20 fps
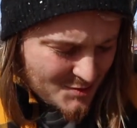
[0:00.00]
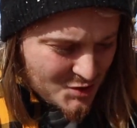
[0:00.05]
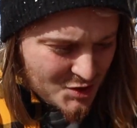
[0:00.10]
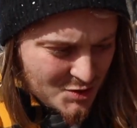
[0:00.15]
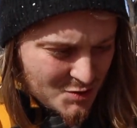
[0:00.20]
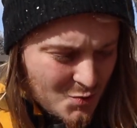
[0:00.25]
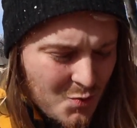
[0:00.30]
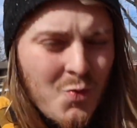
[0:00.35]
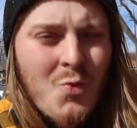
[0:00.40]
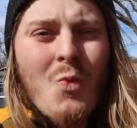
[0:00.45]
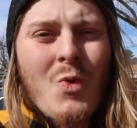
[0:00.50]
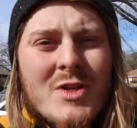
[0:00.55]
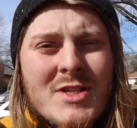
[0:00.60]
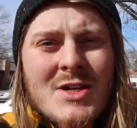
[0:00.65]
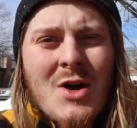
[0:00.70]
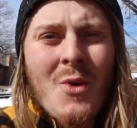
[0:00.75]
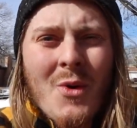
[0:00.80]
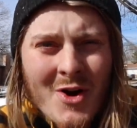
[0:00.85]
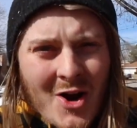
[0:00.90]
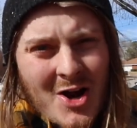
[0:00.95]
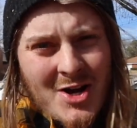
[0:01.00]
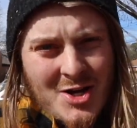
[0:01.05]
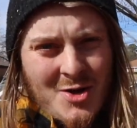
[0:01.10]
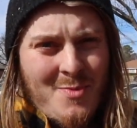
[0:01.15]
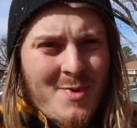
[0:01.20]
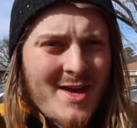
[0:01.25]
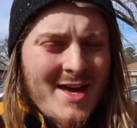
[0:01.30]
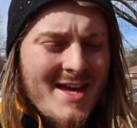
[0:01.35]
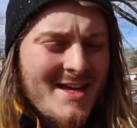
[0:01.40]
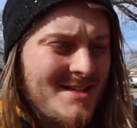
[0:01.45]
just what's going on,
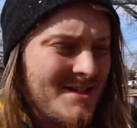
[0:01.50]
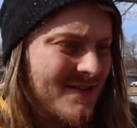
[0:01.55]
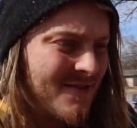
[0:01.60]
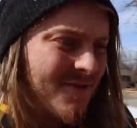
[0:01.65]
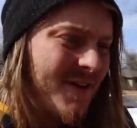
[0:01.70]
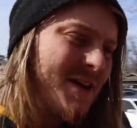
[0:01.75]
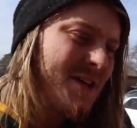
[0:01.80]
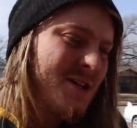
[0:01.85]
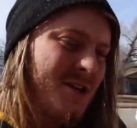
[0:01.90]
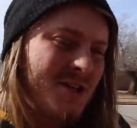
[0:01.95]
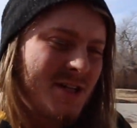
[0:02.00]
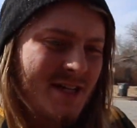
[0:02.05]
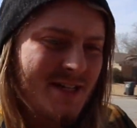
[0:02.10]
UPS? Fix your